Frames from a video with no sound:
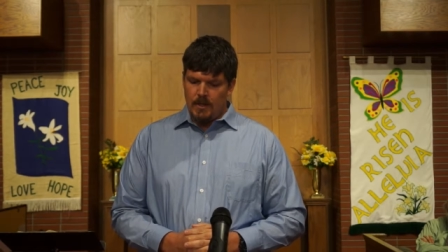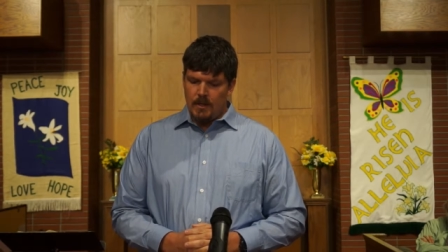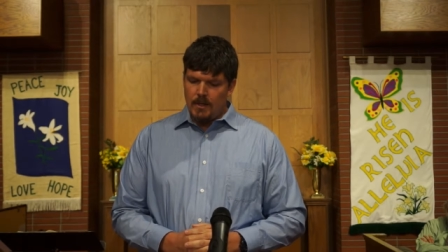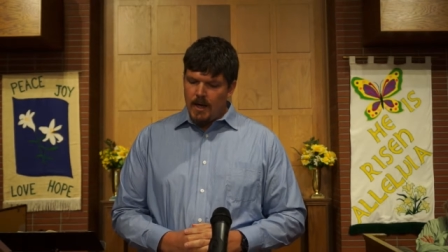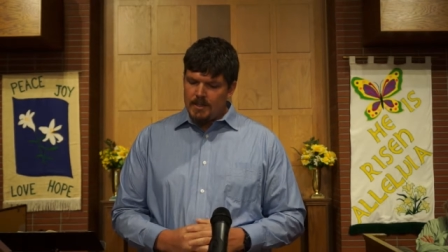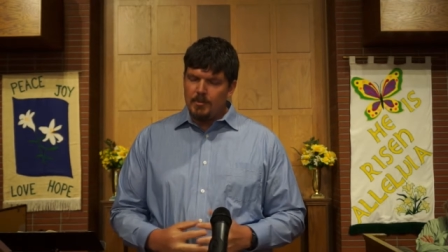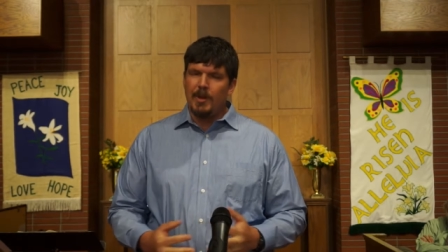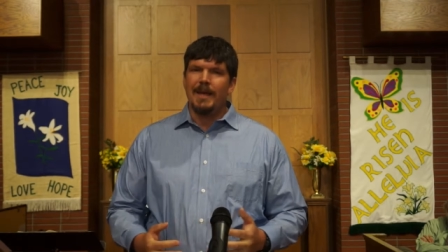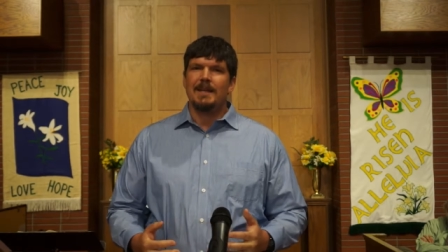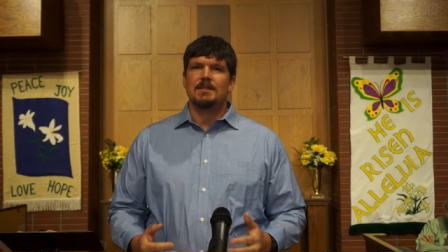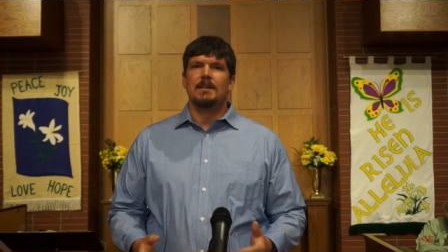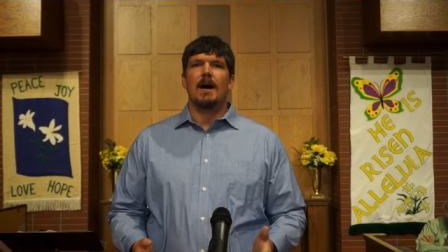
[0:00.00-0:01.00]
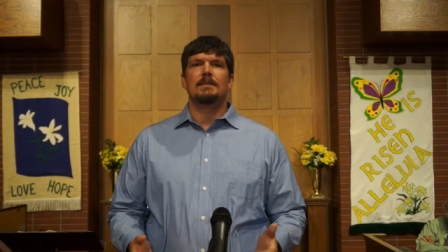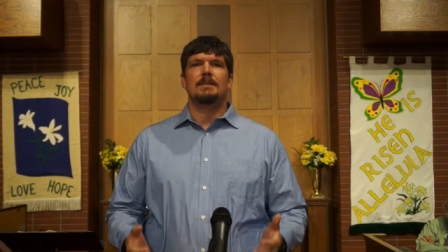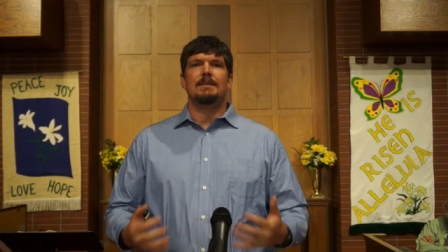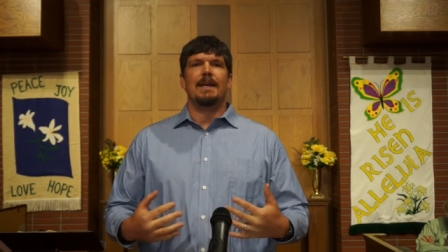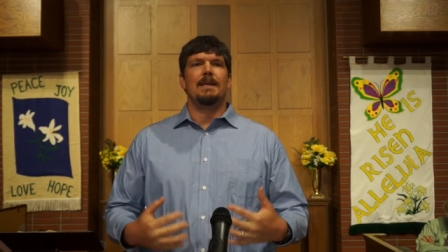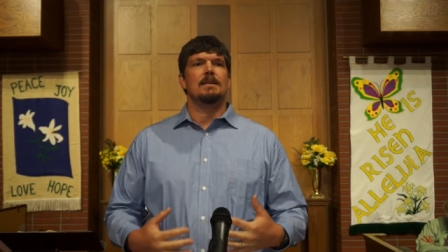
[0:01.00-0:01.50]
God's plan is not to
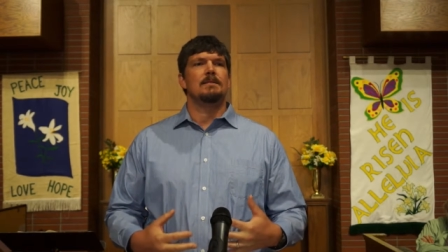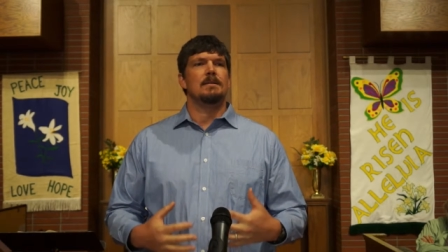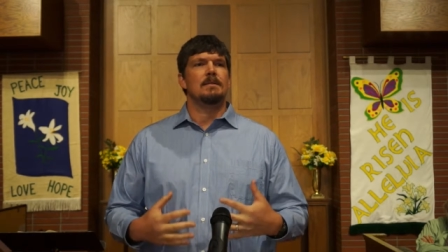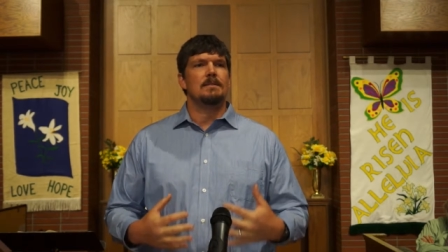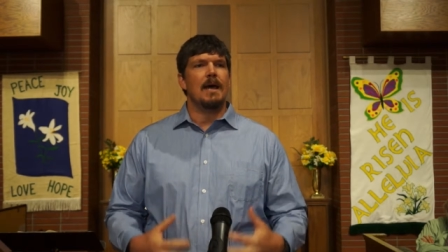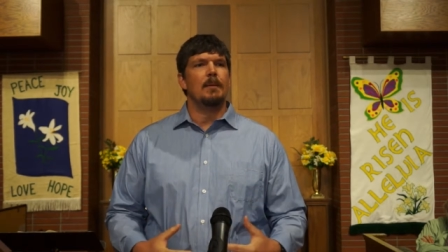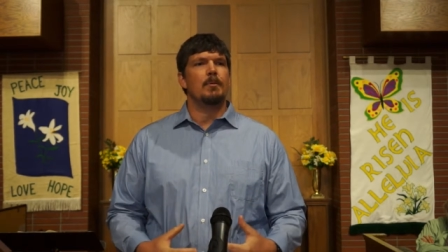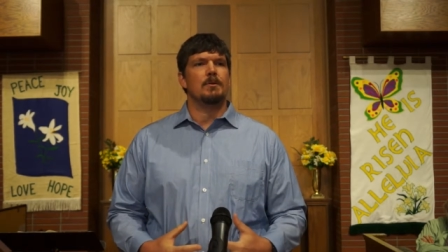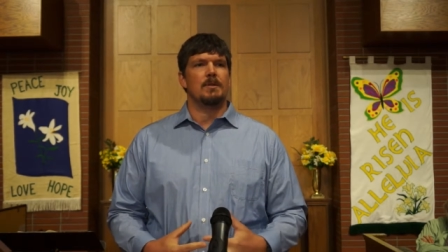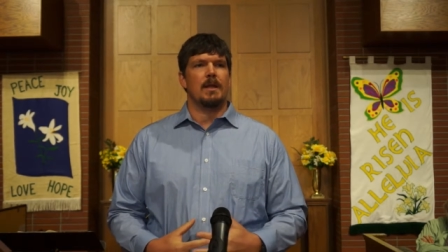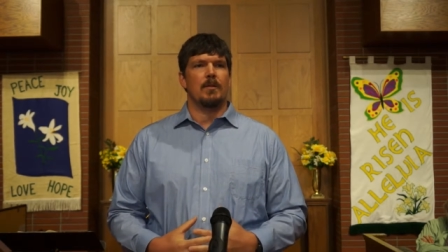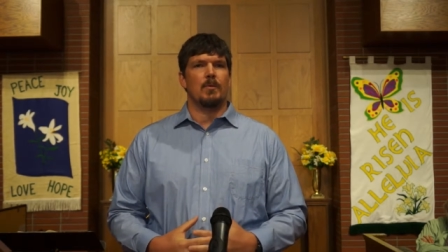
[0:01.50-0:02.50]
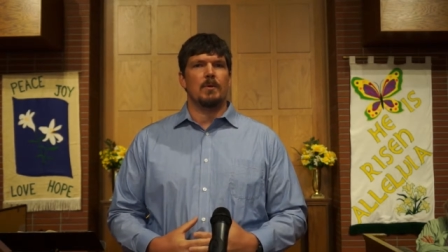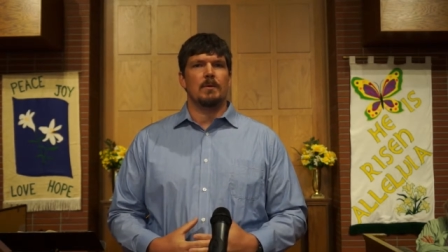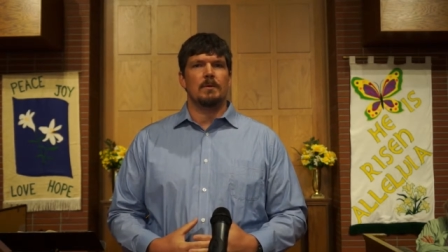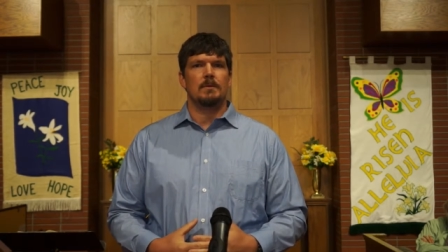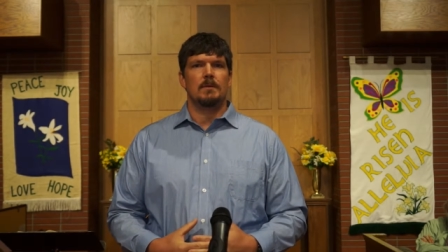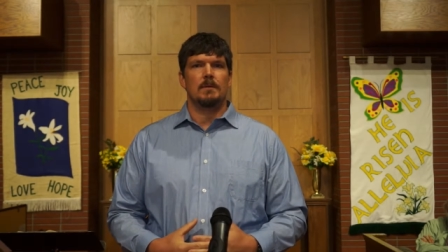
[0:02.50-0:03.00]
take his disciples out of the world.
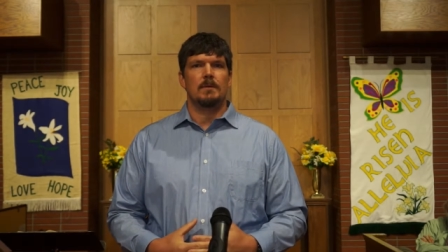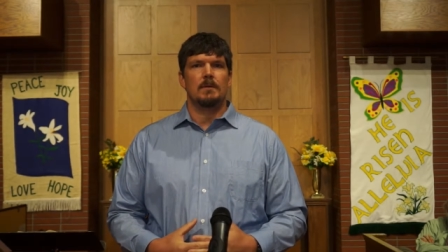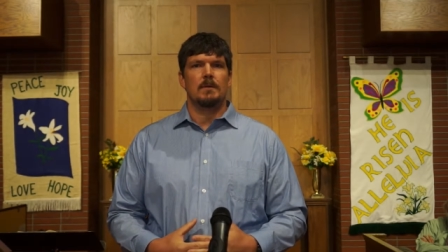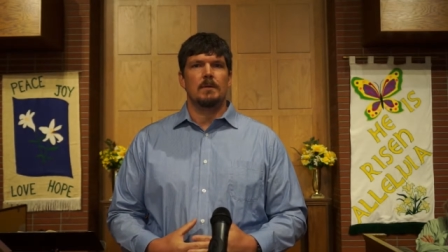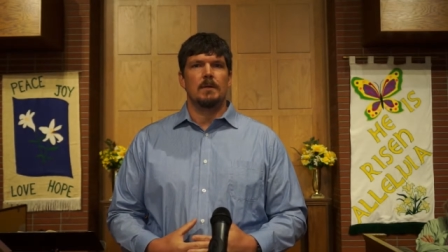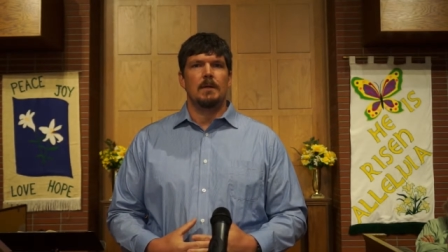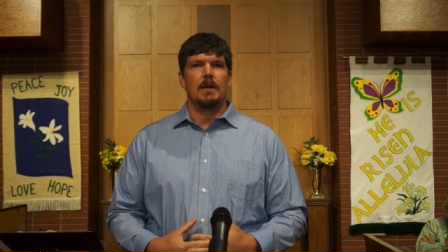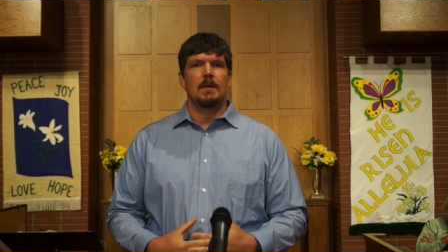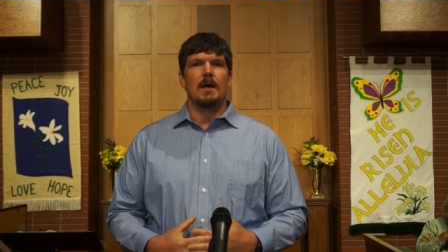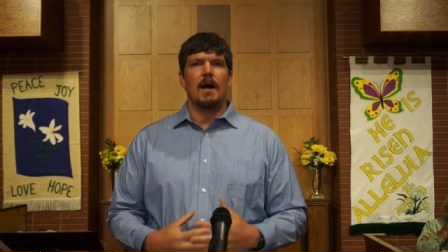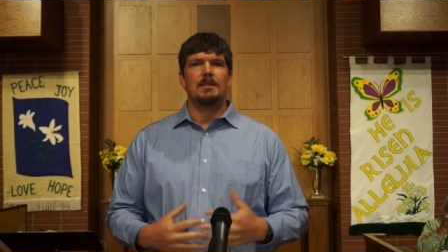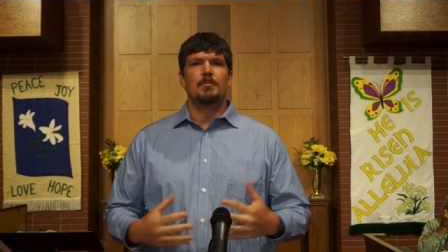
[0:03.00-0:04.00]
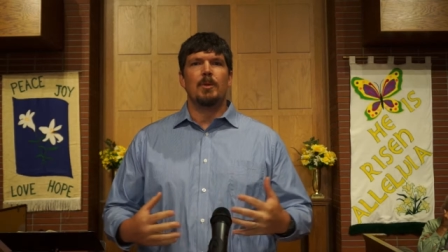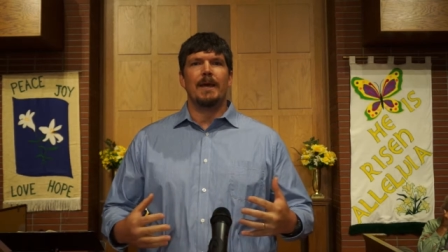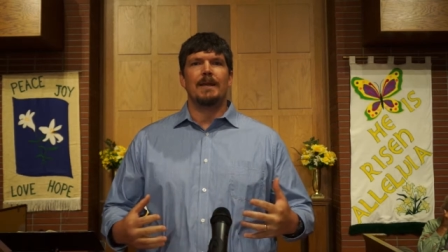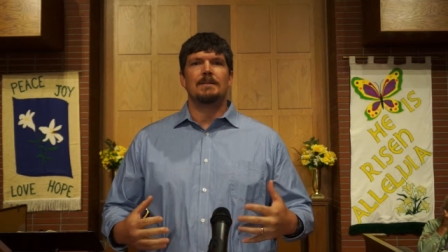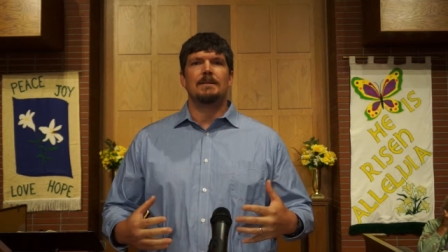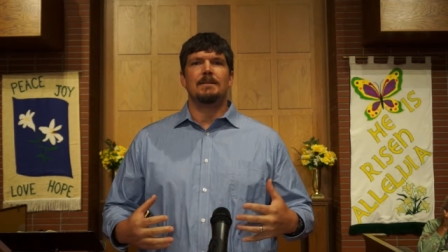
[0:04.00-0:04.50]
God's plan
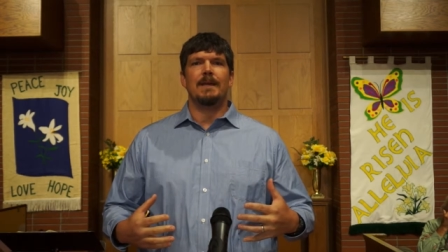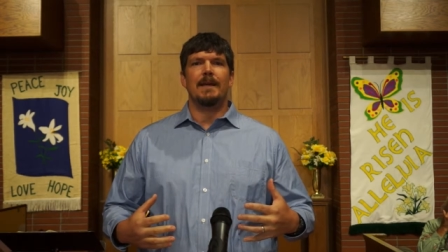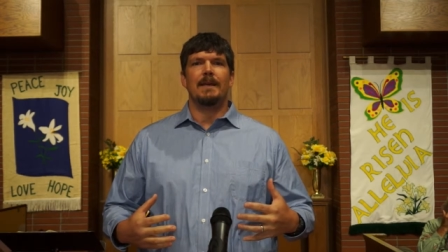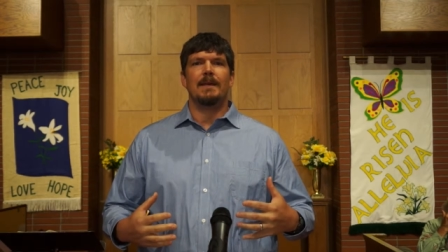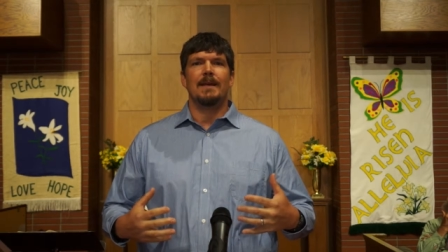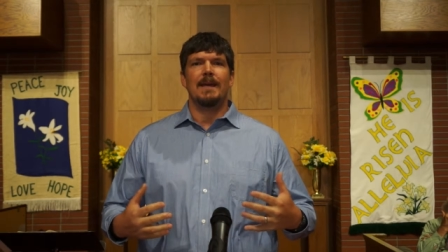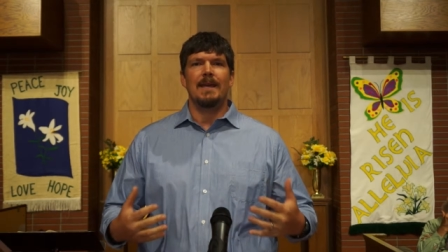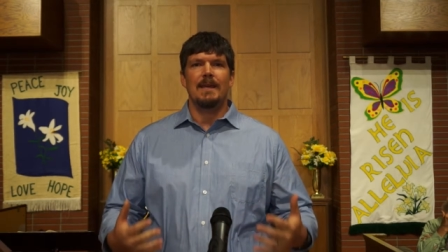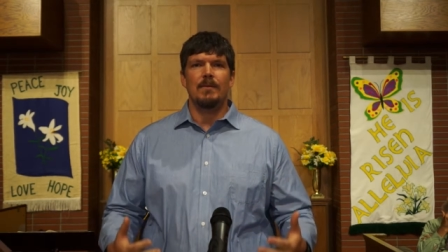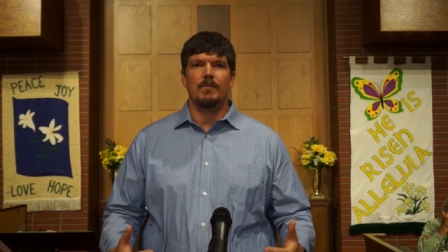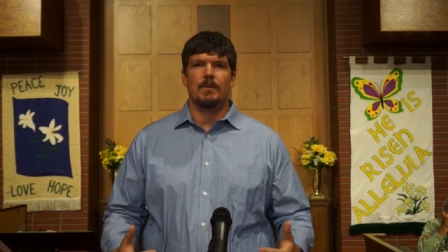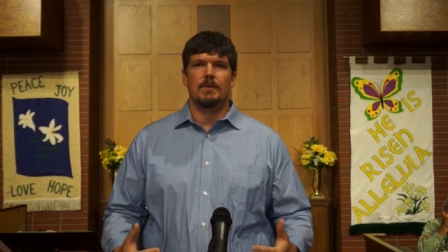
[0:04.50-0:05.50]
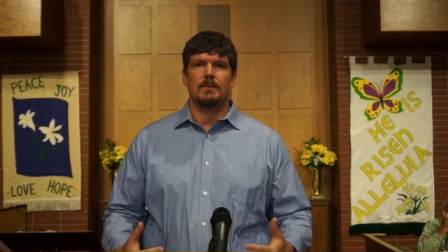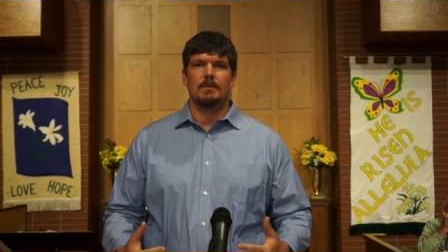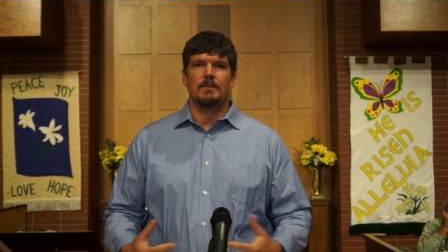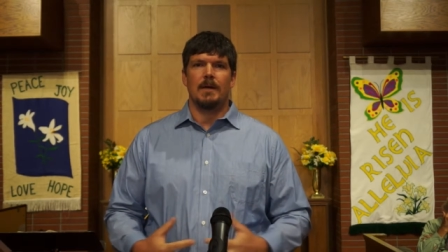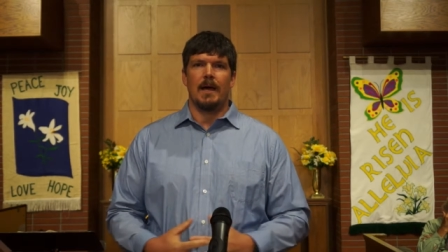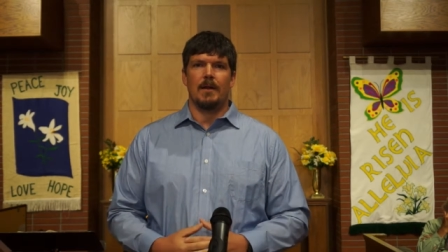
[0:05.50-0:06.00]
is to take evil
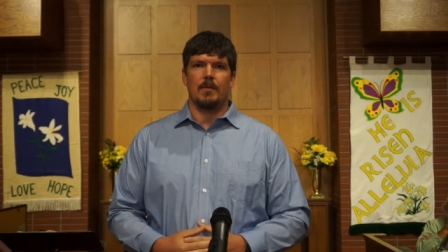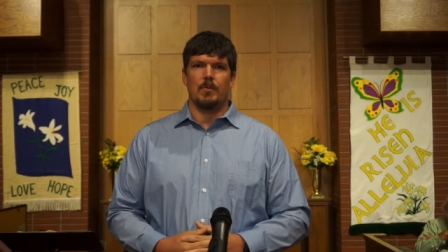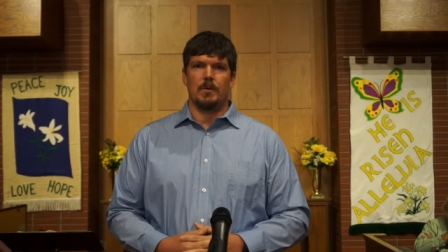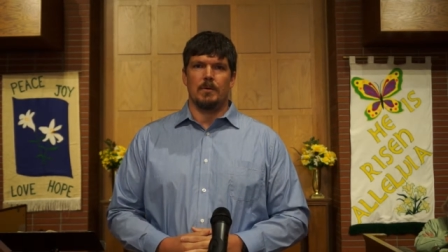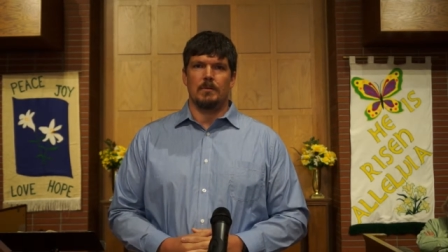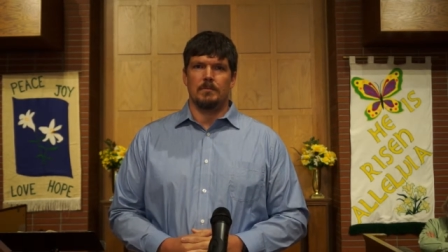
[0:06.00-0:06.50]
out of the world.